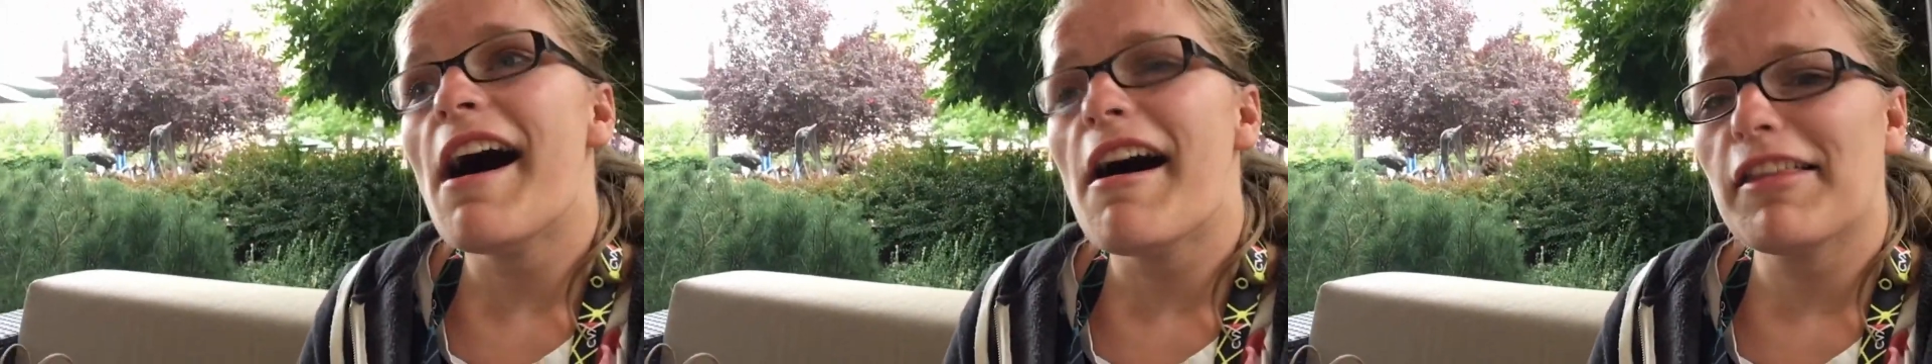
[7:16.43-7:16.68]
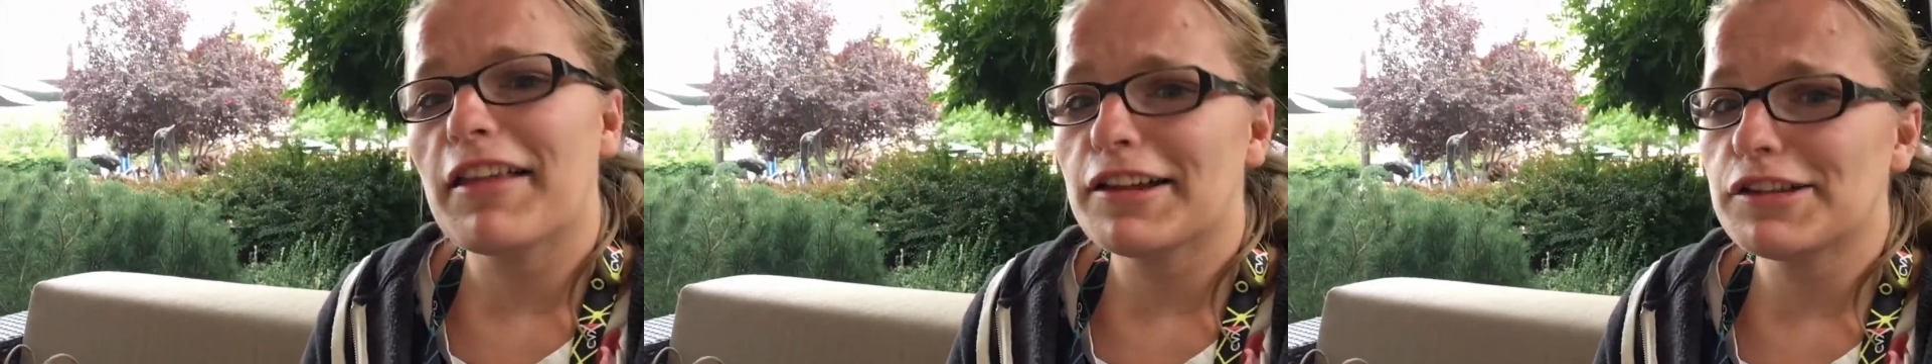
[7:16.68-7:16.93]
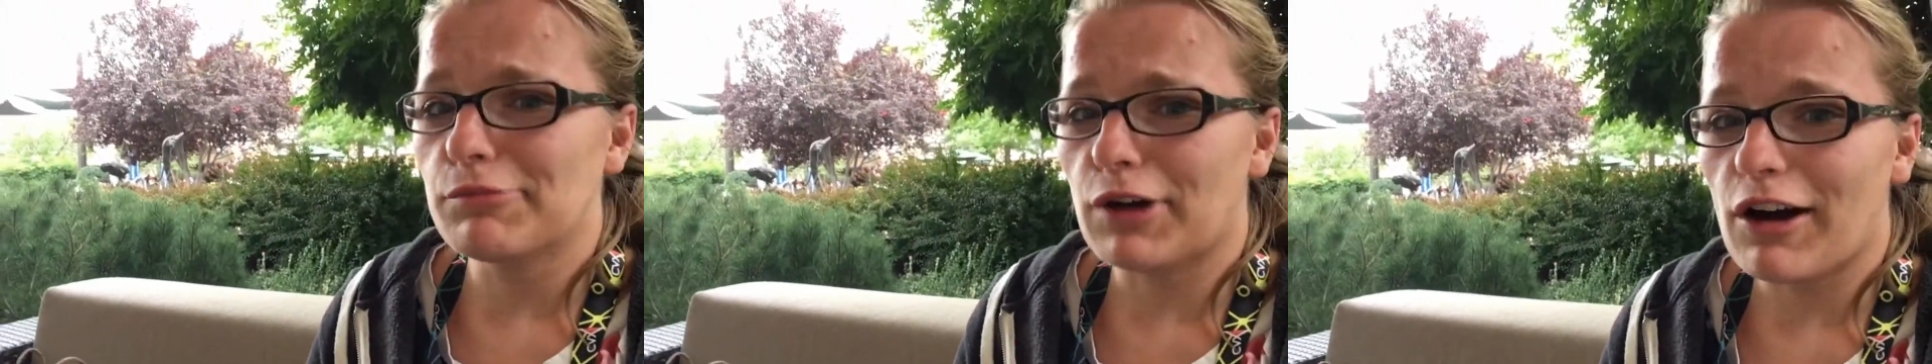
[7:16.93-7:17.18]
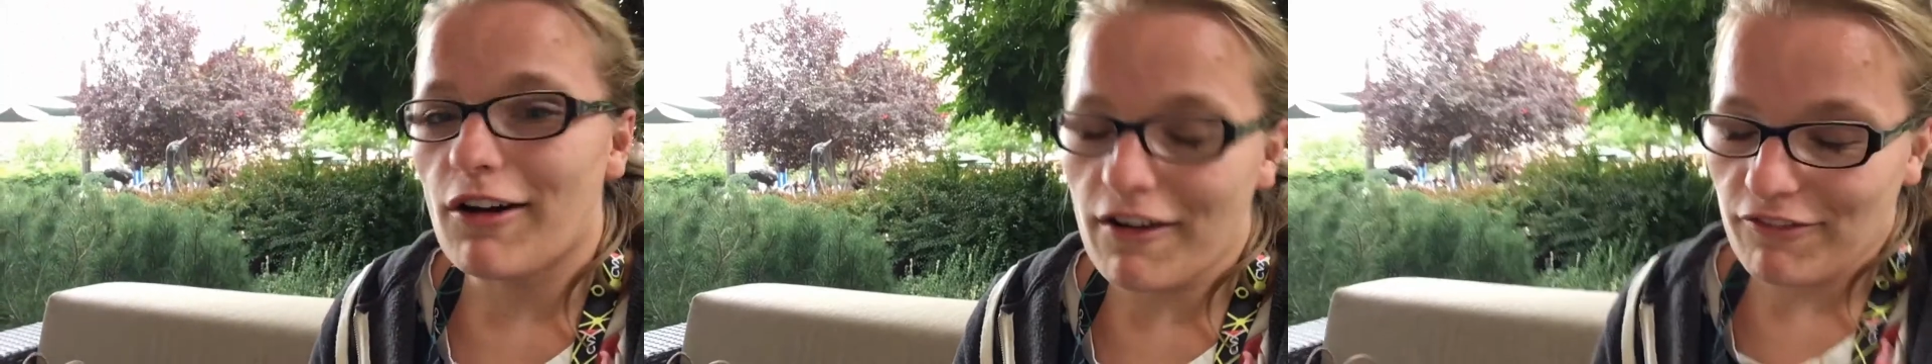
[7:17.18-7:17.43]
and then
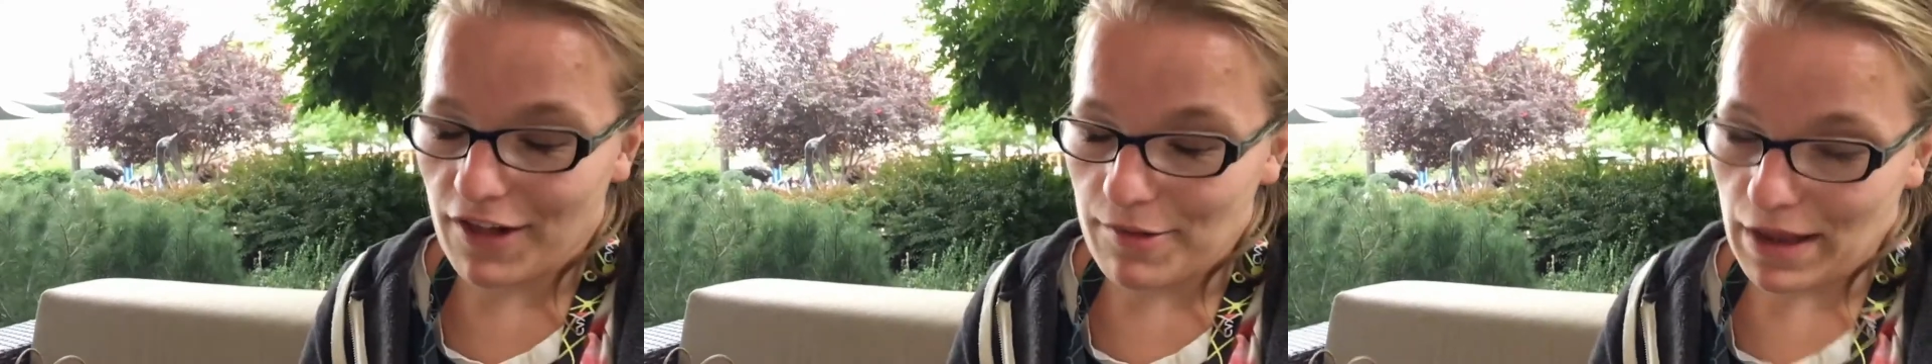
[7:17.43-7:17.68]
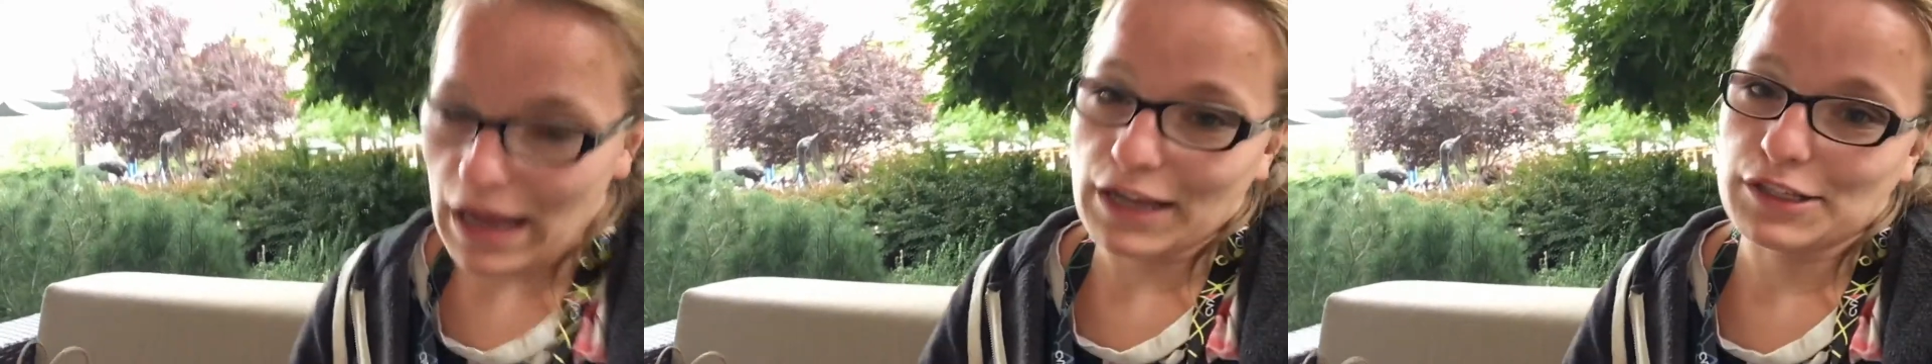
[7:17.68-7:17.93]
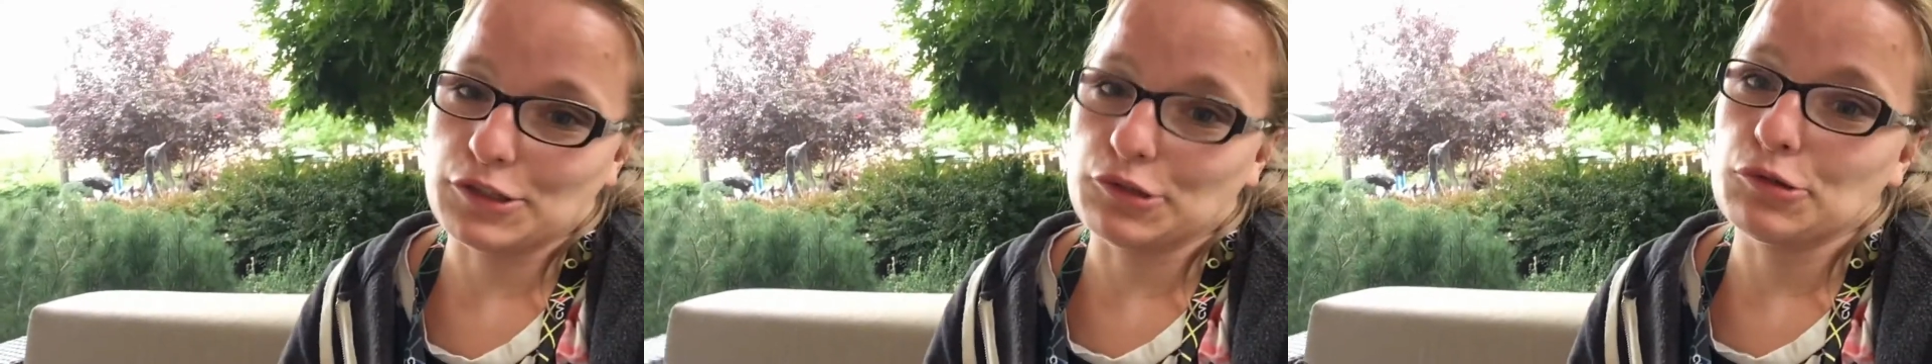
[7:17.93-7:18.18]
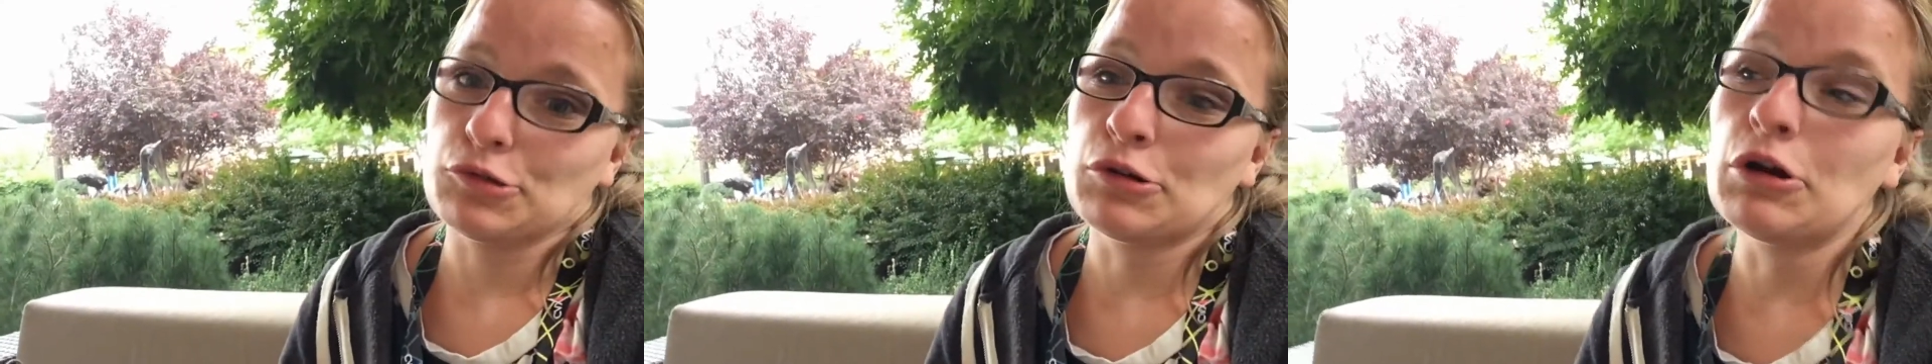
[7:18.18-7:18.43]
tomorrow I fly back
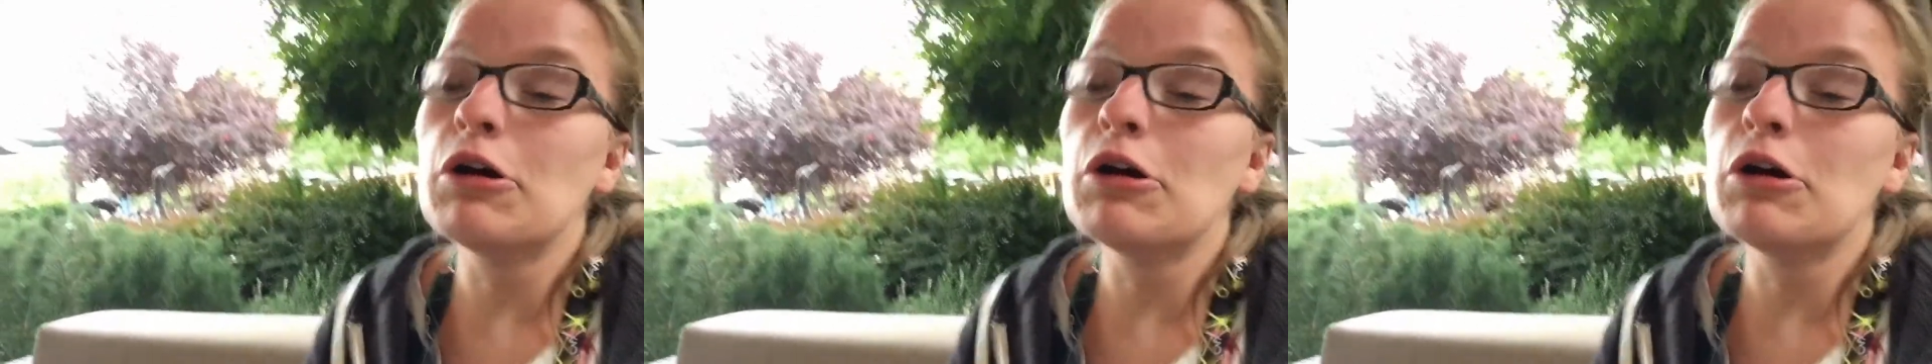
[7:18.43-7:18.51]
to